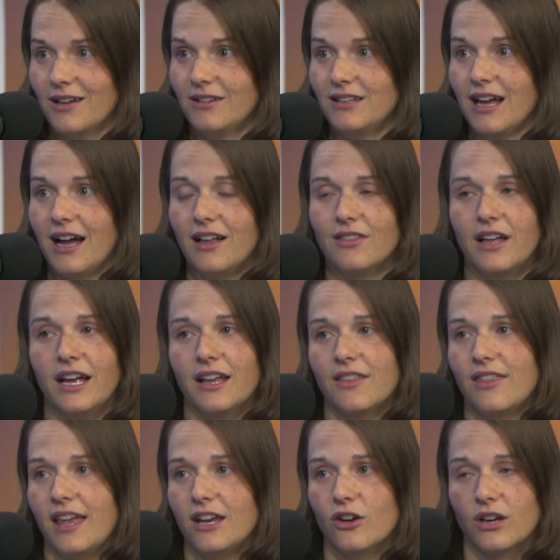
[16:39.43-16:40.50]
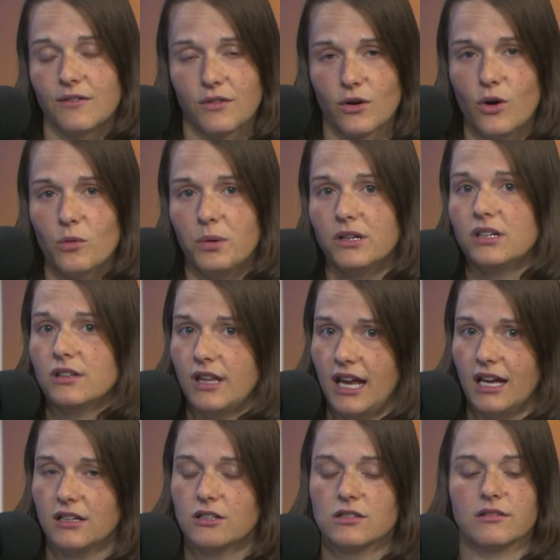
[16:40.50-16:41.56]
Not like they could give their own opinion, they
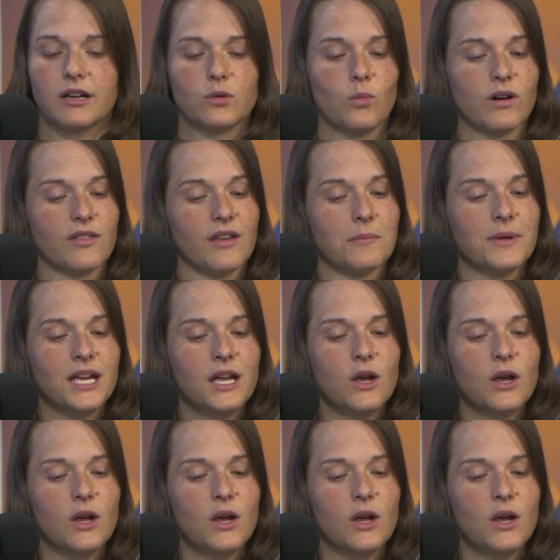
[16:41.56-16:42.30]
had to select one of them.